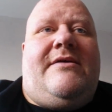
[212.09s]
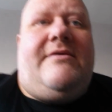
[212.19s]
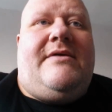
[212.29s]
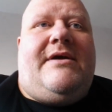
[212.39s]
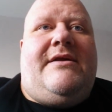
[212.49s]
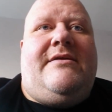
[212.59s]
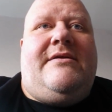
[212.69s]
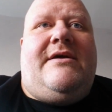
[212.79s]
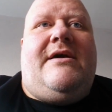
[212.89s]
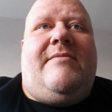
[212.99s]
And
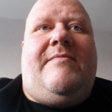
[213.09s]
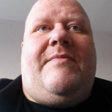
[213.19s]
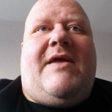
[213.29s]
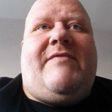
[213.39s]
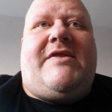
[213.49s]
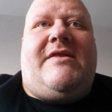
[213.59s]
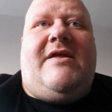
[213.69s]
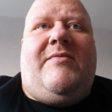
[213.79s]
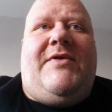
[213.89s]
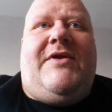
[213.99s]
I've had to deal
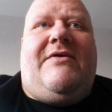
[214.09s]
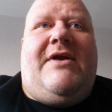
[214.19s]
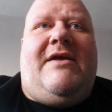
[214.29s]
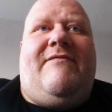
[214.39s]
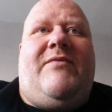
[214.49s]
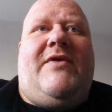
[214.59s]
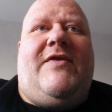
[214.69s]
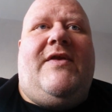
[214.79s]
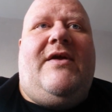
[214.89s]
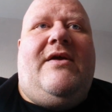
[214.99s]
with the grief with
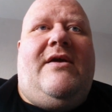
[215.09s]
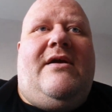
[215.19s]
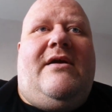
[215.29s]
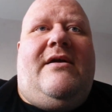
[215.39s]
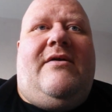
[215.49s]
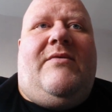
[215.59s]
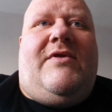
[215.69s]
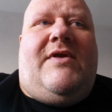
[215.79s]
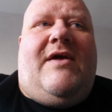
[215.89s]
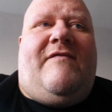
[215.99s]

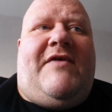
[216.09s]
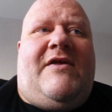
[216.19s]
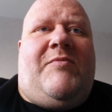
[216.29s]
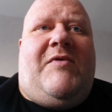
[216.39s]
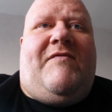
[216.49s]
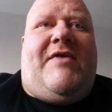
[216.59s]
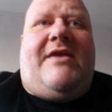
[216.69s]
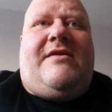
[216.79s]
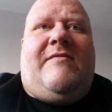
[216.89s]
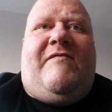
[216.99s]
Facebook friends
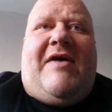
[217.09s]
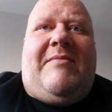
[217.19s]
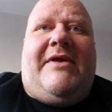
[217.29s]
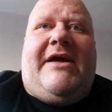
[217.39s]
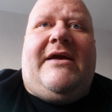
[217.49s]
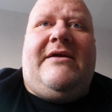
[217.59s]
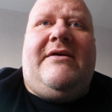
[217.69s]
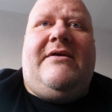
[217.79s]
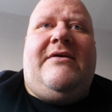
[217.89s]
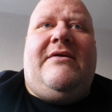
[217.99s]
and family,
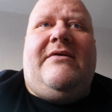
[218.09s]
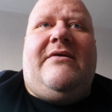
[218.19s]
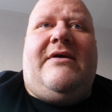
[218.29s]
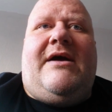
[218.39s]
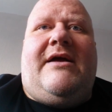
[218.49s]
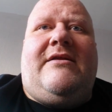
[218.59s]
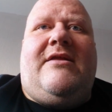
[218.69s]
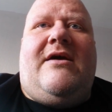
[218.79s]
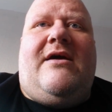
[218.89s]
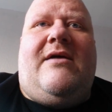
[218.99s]
and
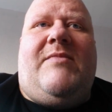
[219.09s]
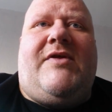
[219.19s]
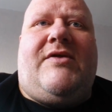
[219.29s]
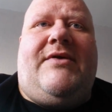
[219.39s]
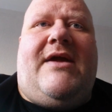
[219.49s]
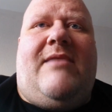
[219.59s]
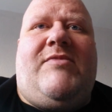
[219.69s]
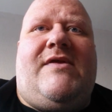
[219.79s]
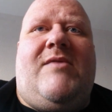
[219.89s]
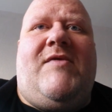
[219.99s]
my son came to
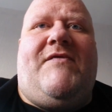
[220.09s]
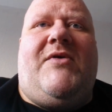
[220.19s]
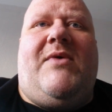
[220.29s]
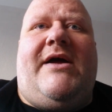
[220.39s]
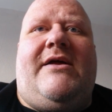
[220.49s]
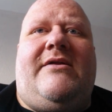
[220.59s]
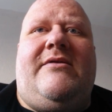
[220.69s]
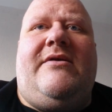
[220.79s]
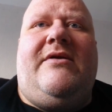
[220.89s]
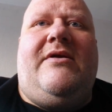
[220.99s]
see me for a while,
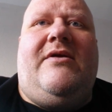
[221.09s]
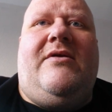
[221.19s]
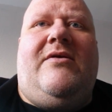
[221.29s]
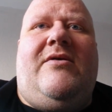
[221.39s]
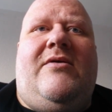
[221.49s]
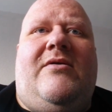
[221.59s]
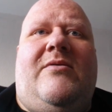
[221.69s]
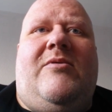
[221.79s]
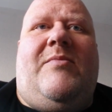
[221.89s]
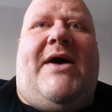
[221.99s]

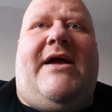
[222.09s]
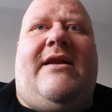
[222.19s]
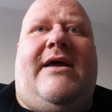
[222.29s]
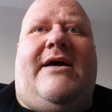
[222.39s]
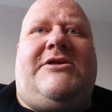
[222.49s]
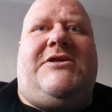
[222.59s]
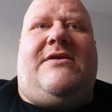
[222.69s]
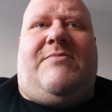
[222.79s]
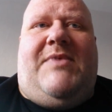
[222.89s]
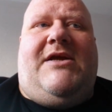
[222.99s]
but by and large it's
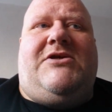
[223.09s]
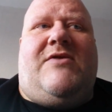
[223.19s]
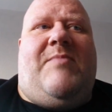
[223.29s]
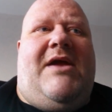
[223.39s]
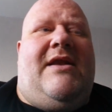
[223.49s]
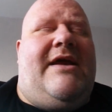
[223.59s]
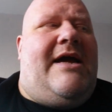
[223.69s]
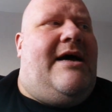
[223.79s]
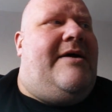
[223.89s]
been just me and the cat,